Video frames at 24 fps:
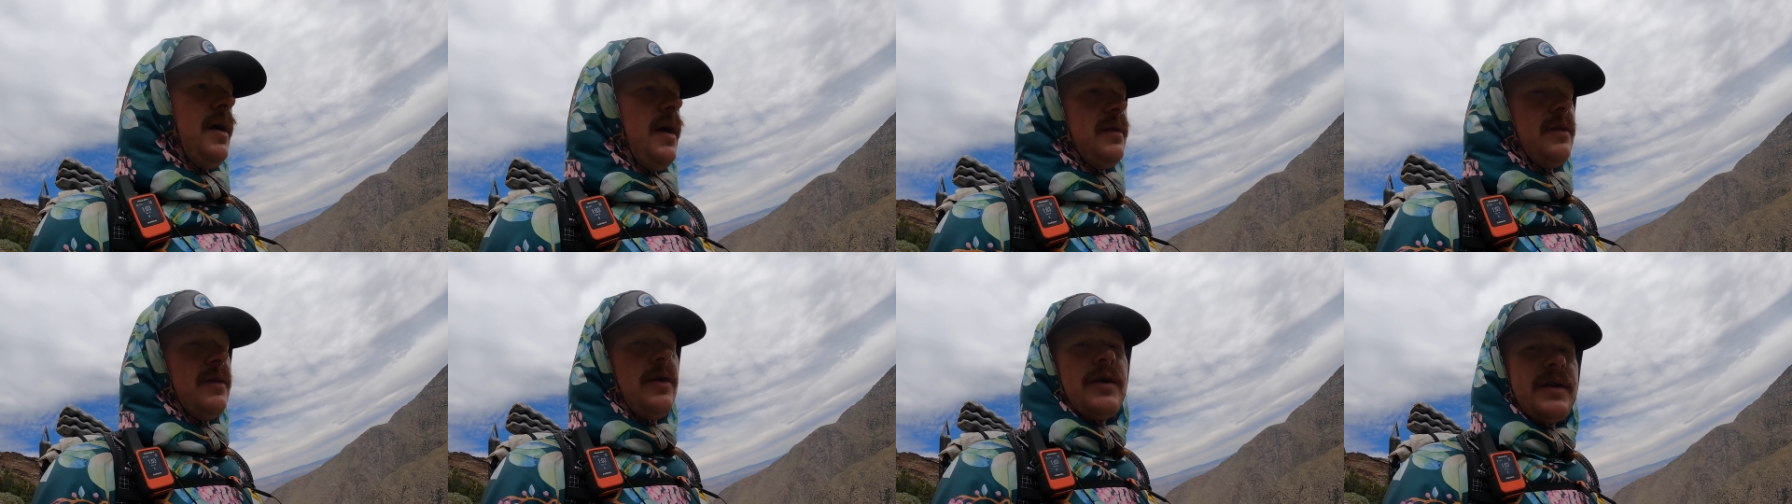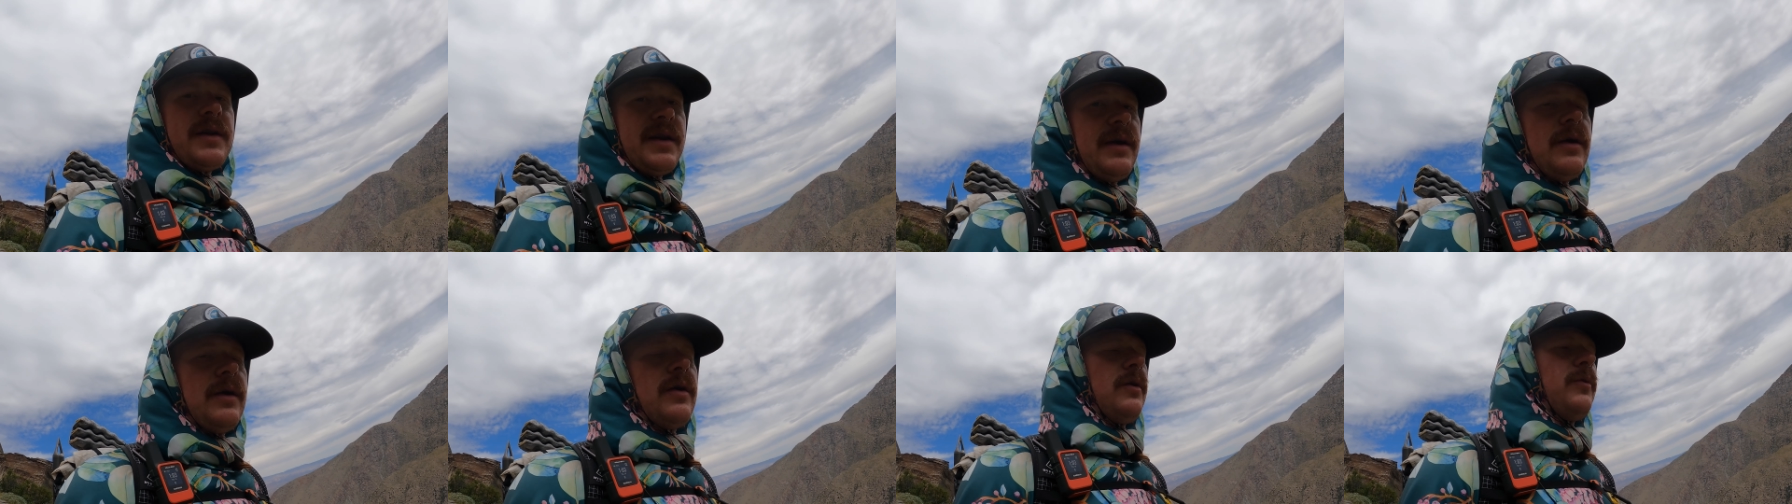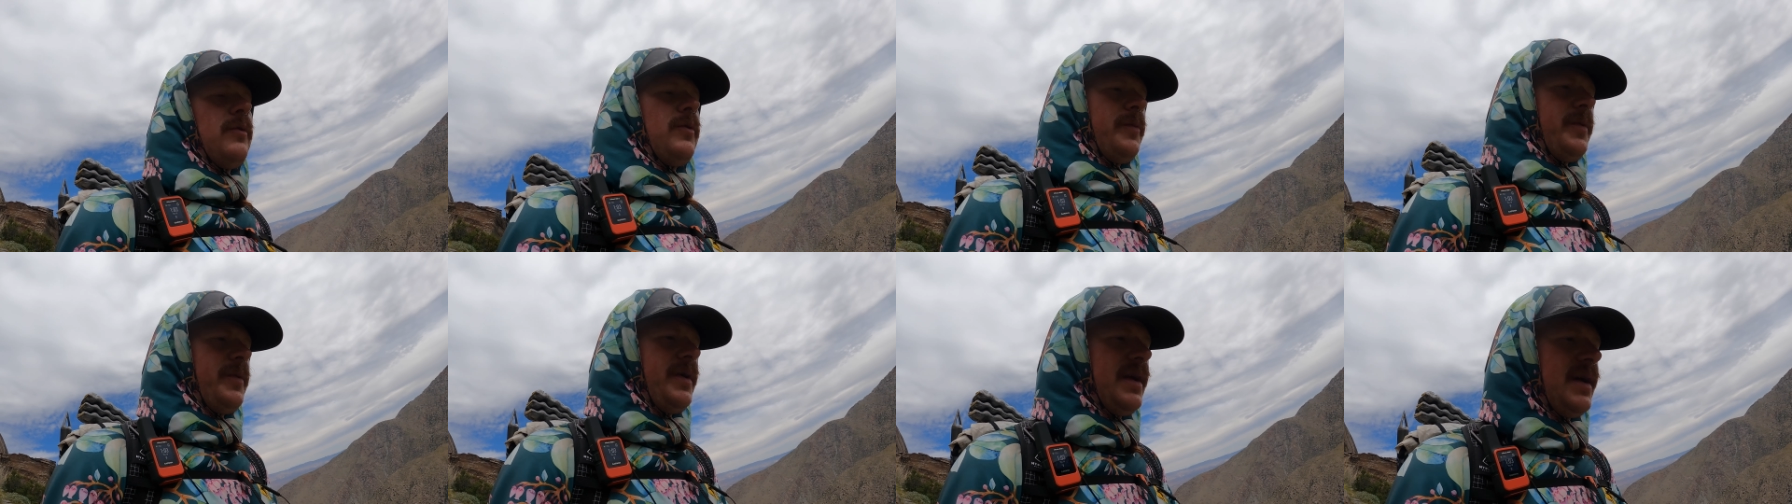A long Nero
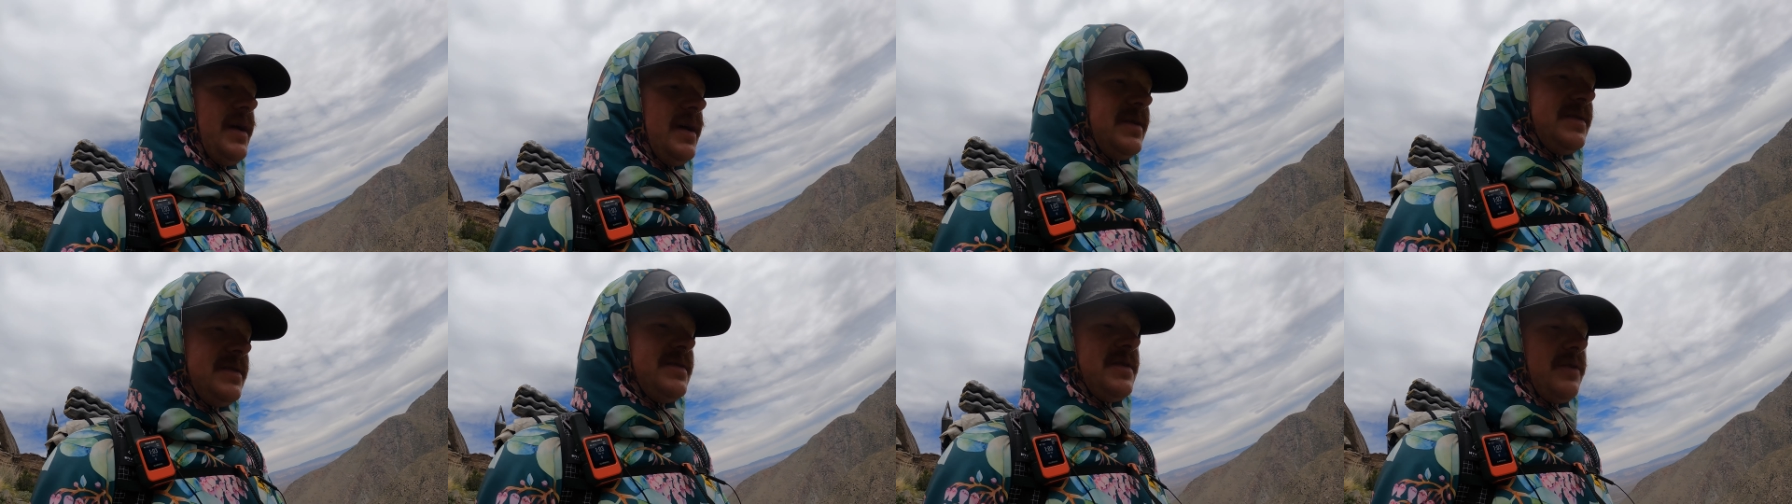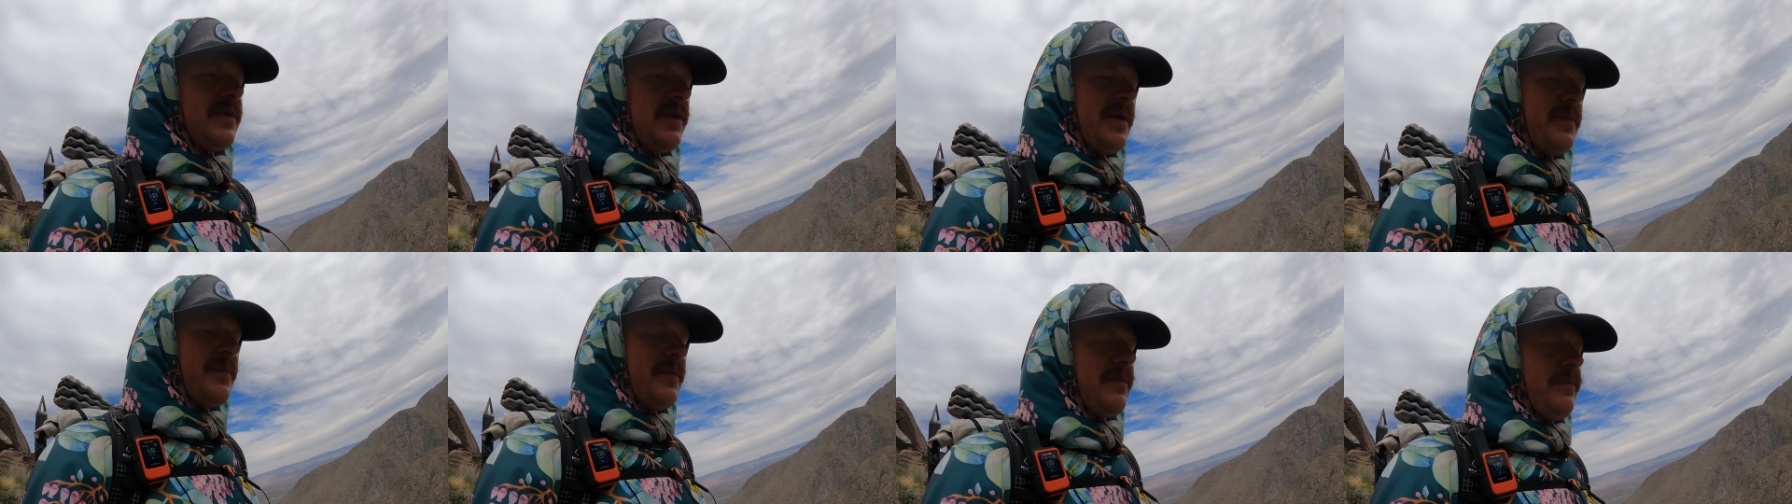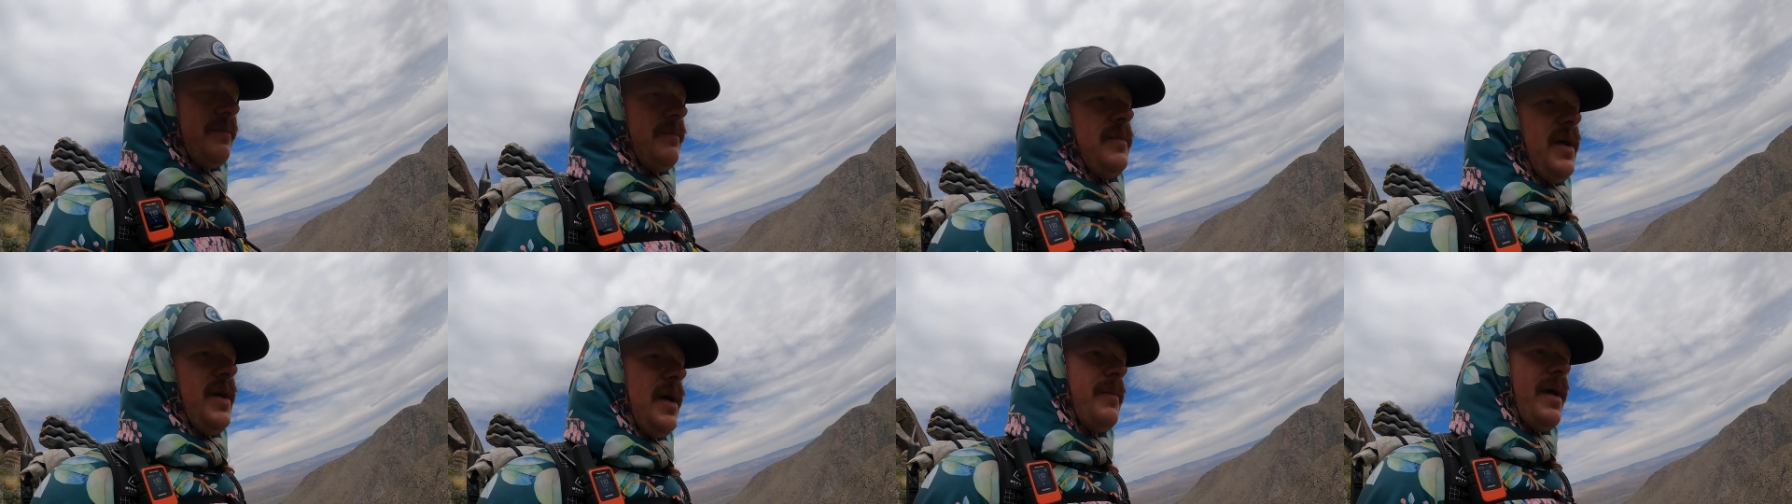would be nice, so I,
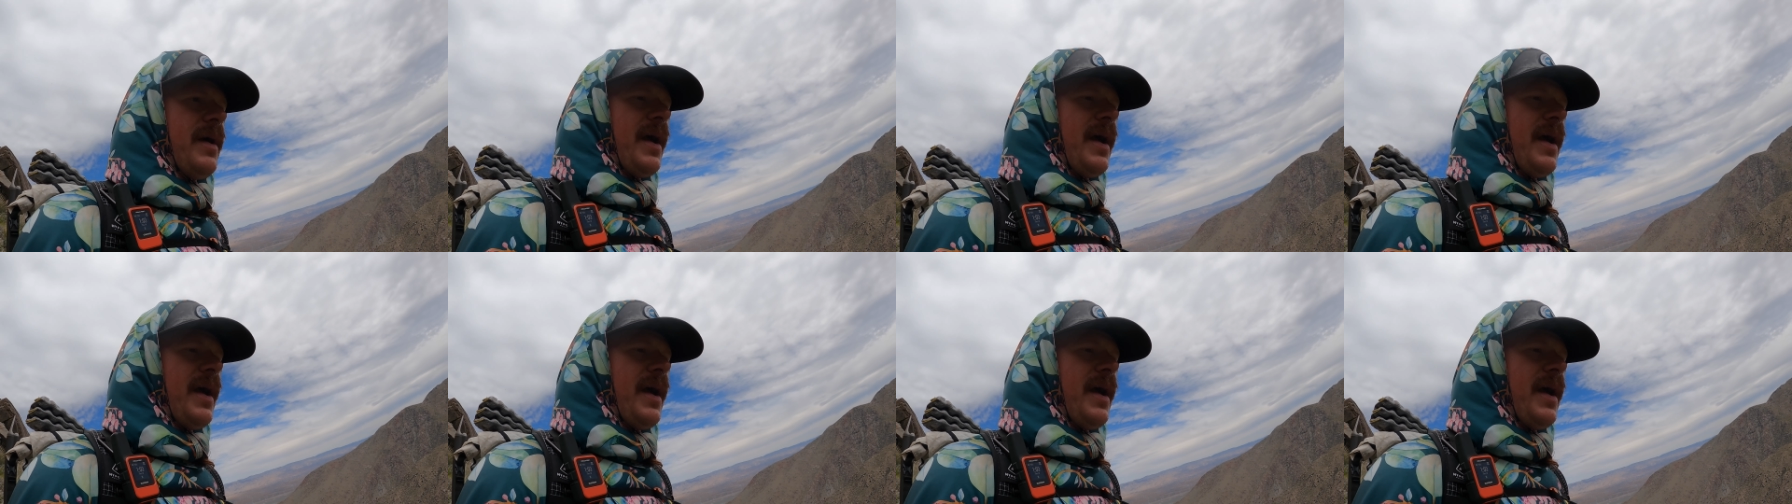I